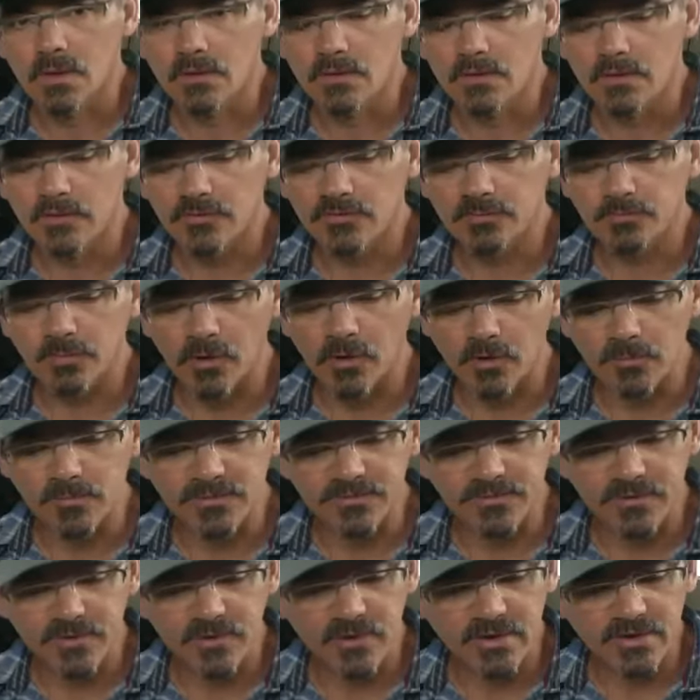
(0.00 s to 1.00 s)
this poem
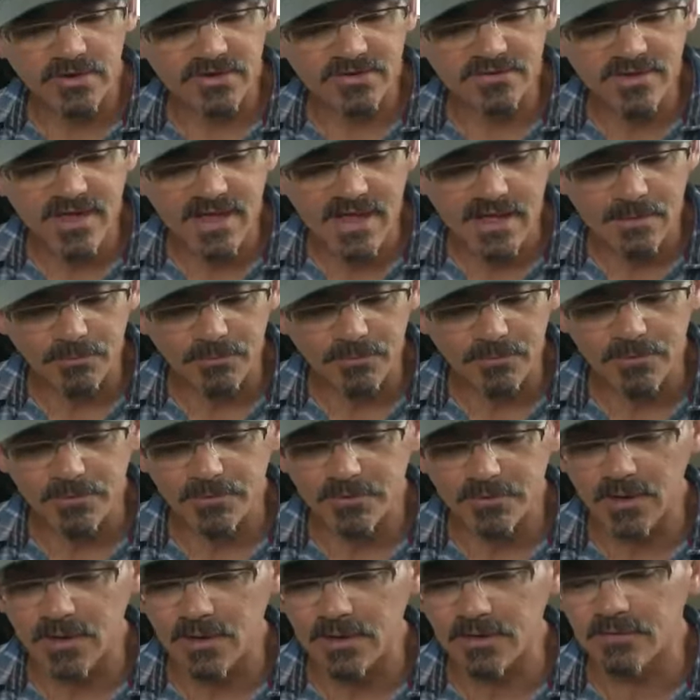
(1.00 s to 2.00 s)
is a great
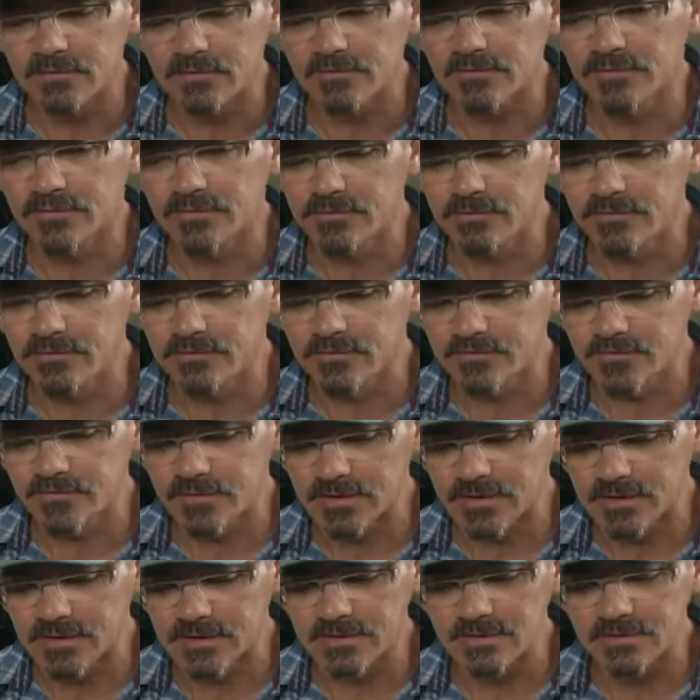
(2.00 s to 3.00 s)
example of
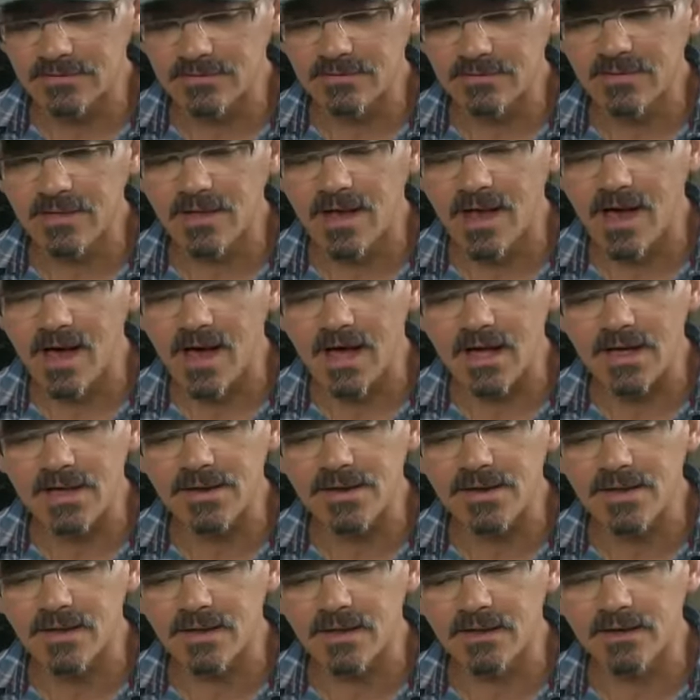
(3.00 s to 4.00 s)
using a
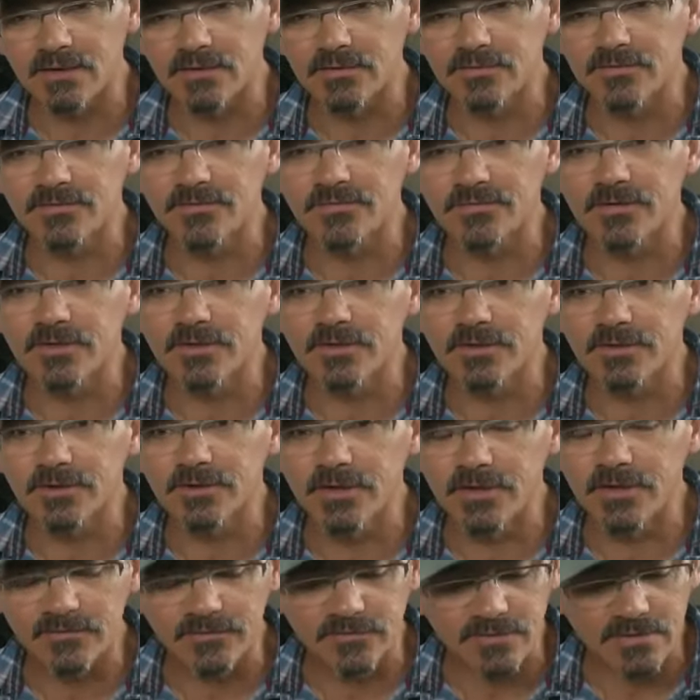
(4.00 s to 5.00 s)
lot of
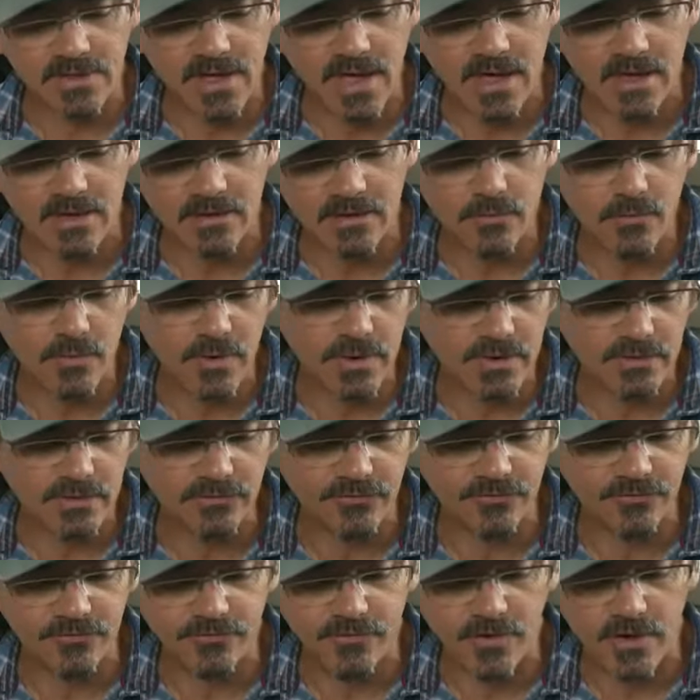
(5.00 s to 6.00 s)
figurative
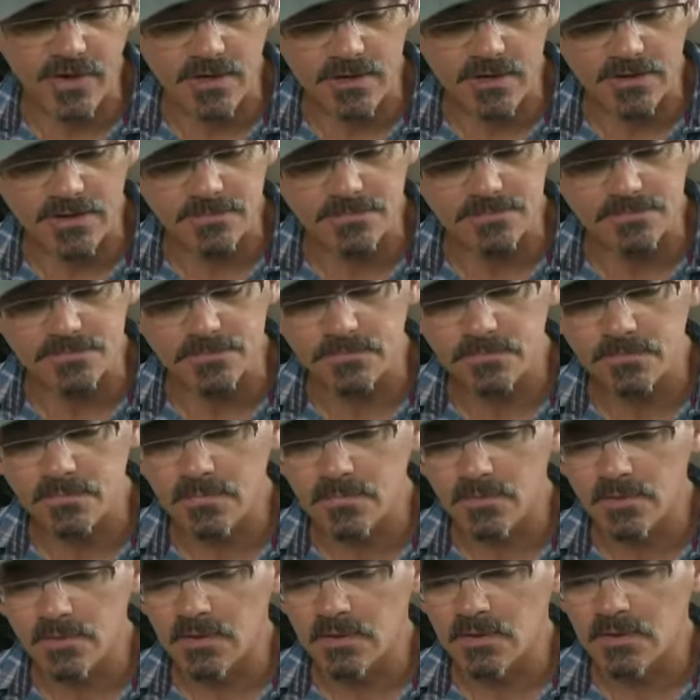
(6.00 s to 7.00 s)
language from
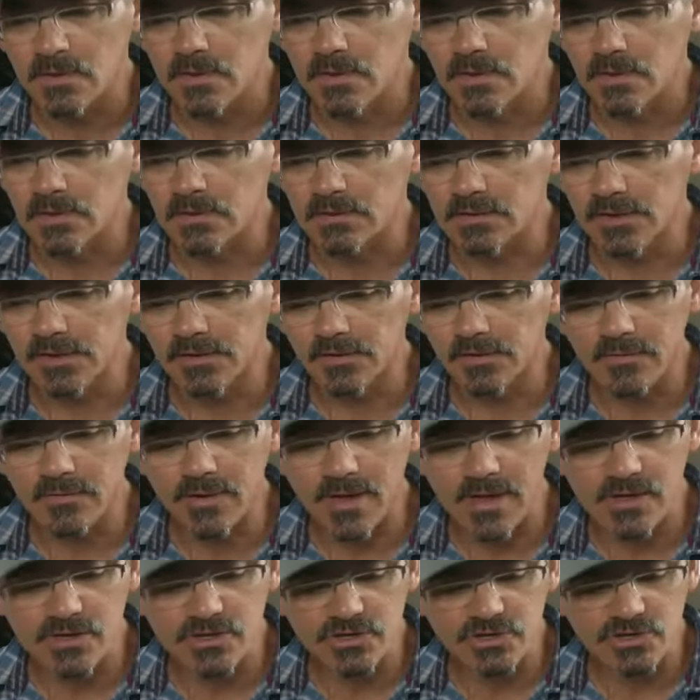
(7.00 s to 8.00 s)

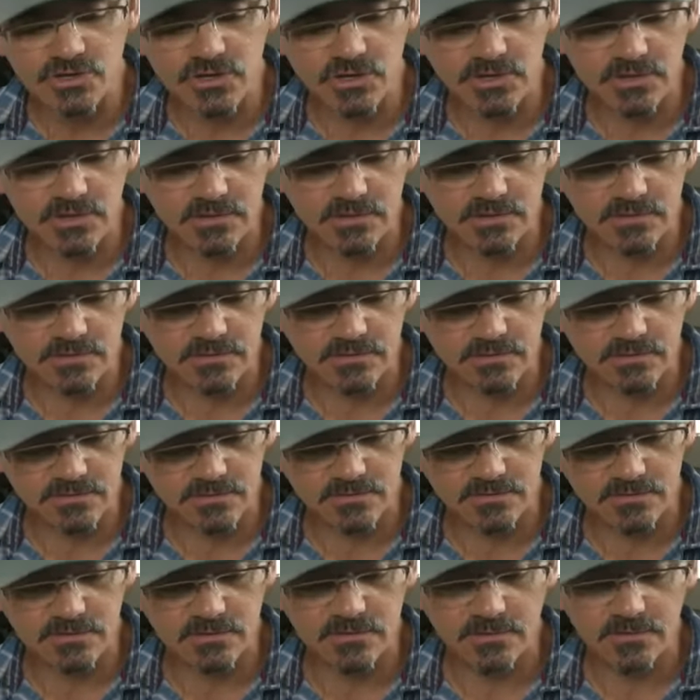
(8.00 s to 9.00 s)

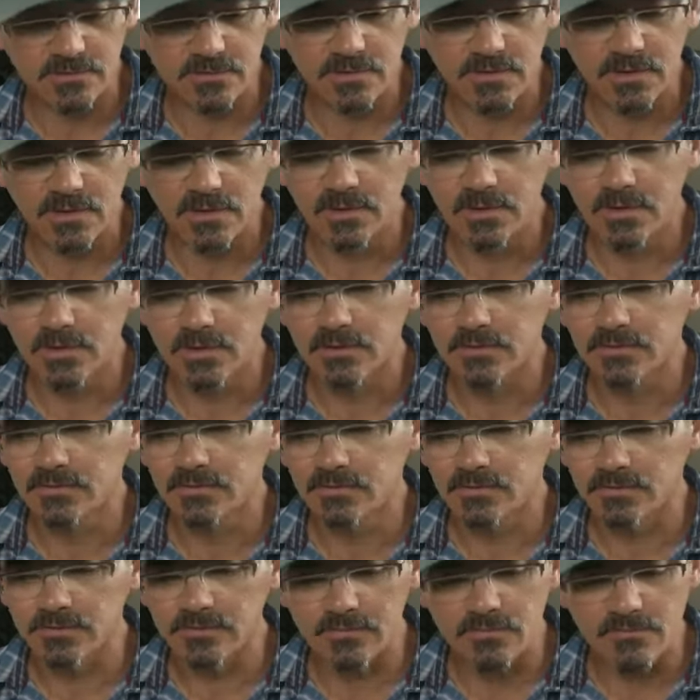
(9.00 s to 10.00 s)
alliterations
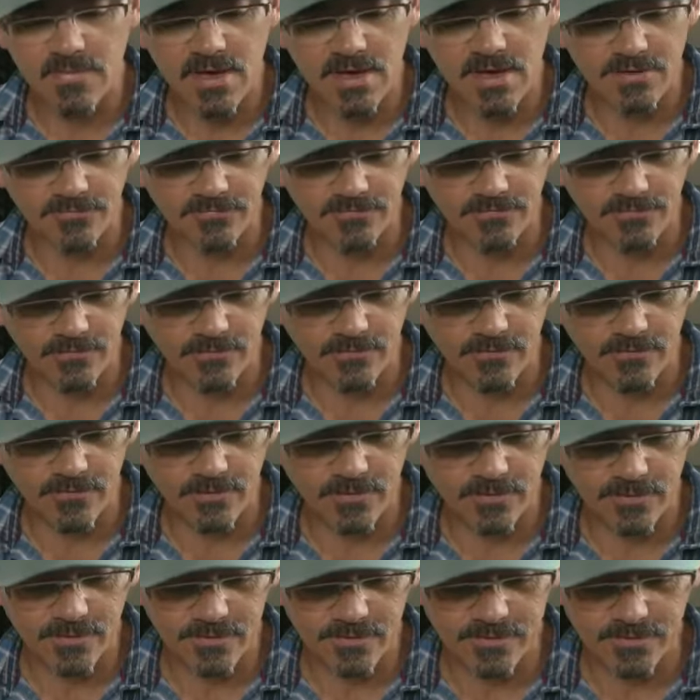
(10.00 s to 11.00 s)
to
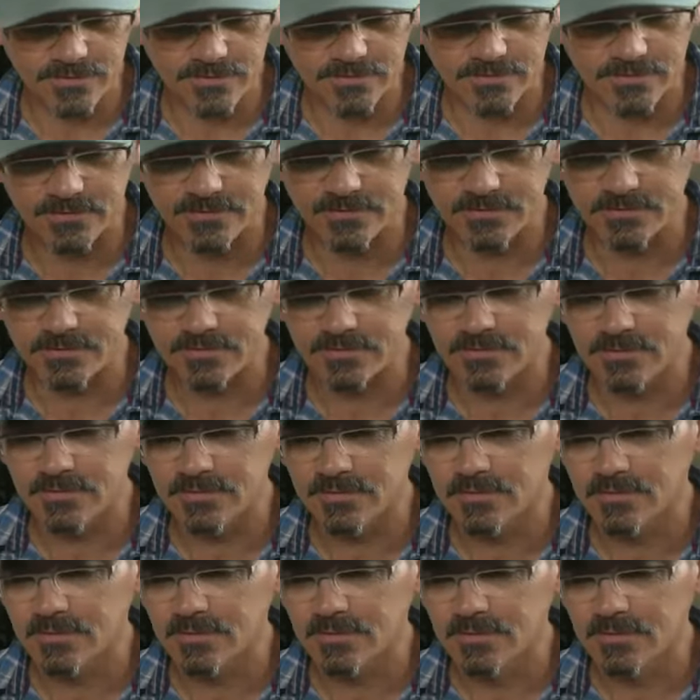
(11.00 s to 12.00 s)
metaphors
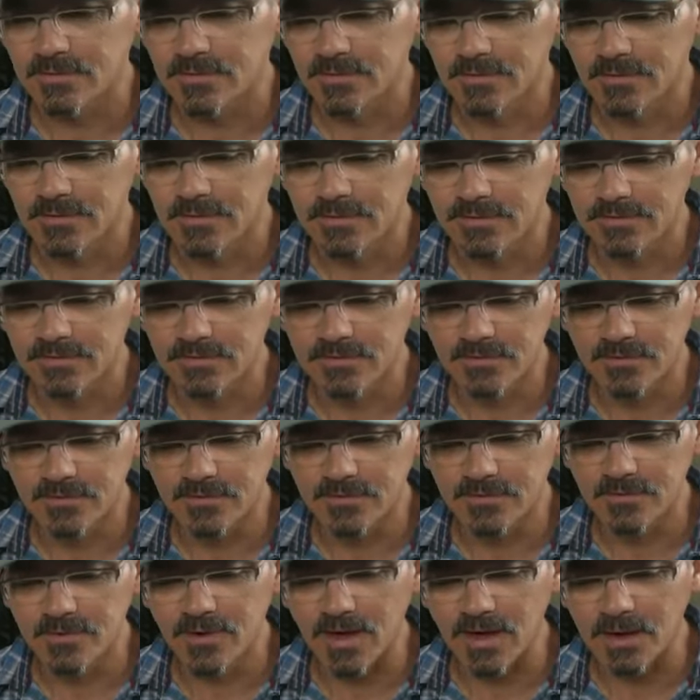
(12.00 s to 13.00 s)

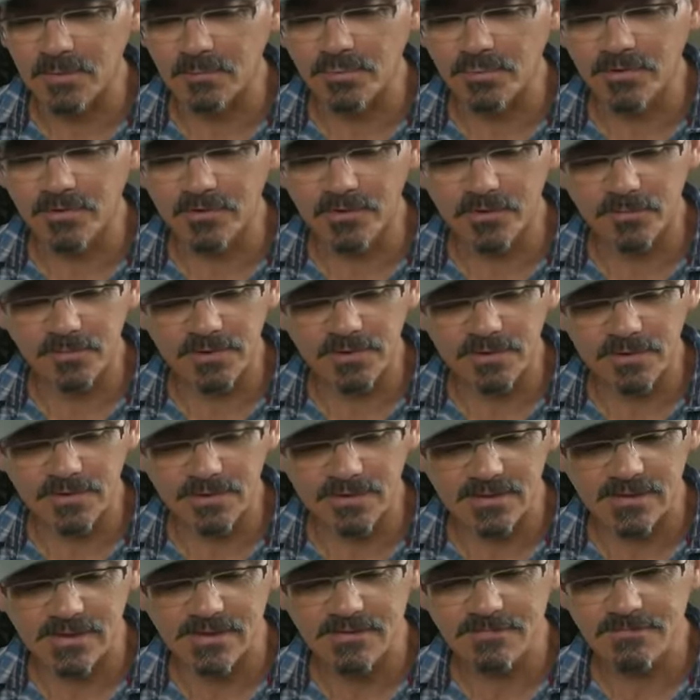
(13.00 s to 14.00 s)
to
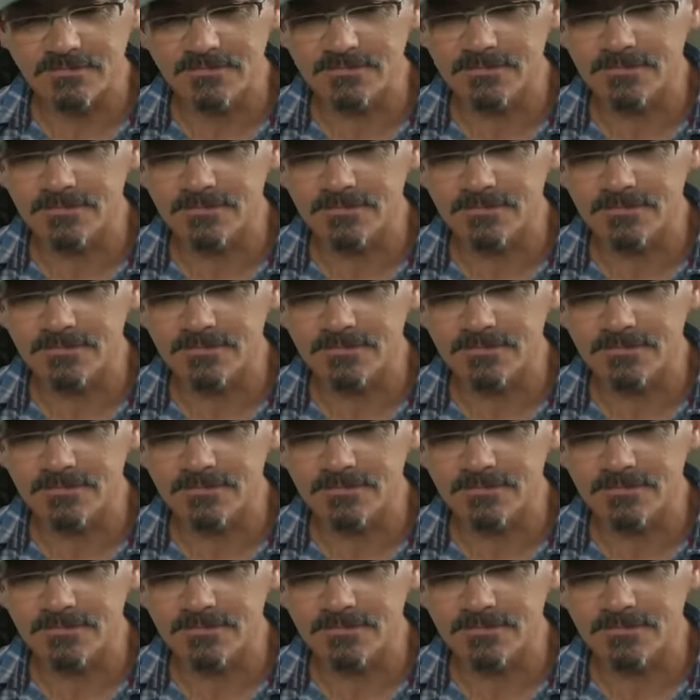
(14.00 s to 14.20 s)
hyperbole.